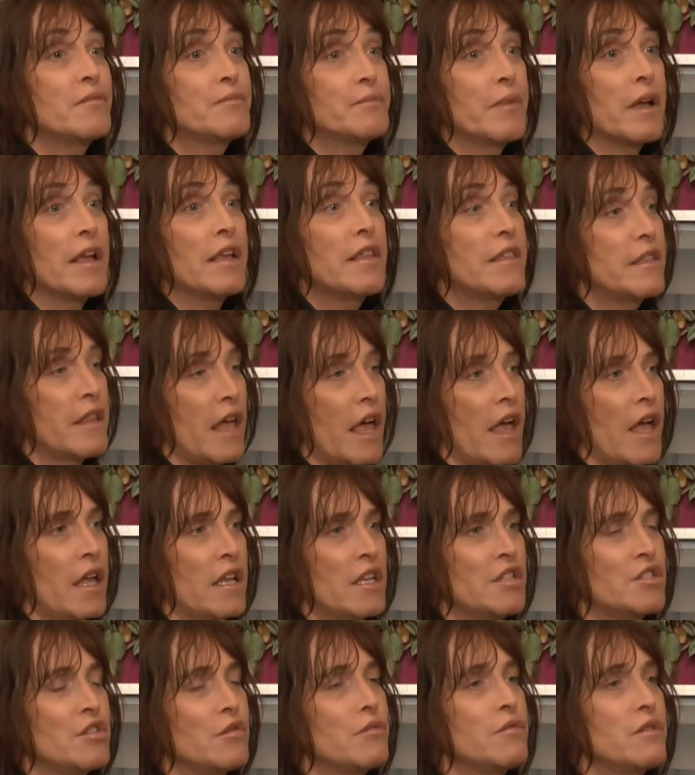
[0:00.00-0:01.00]
been there,
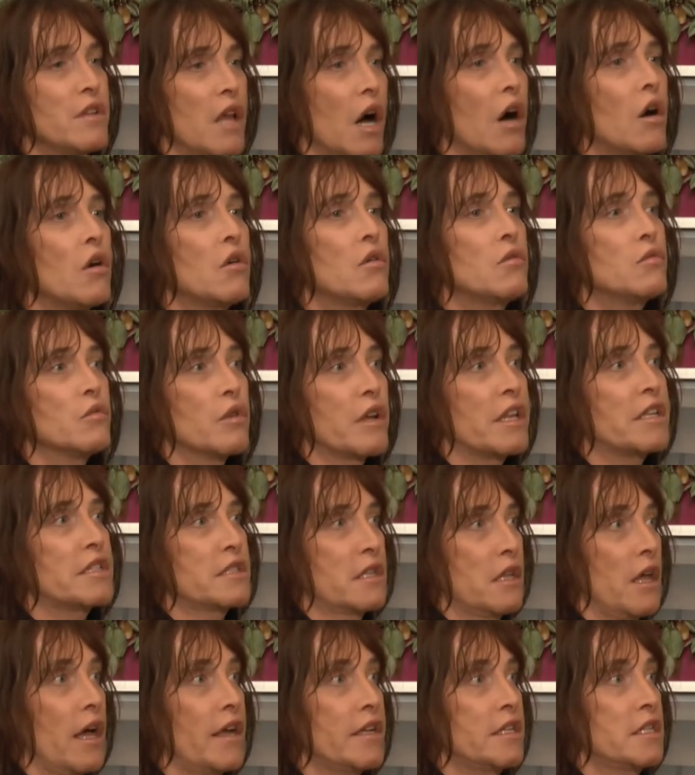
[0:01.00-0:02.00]
unless you know what
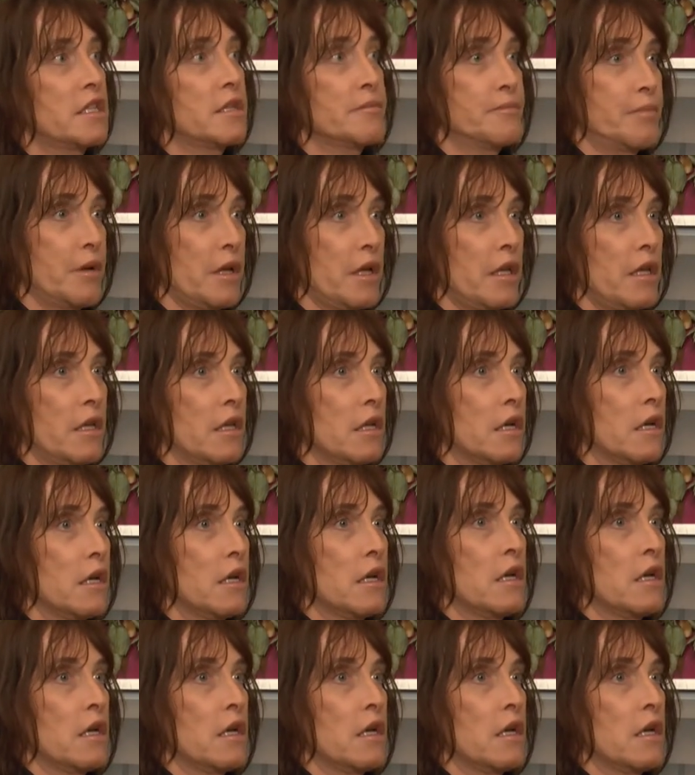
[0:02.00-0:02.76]
it's like to be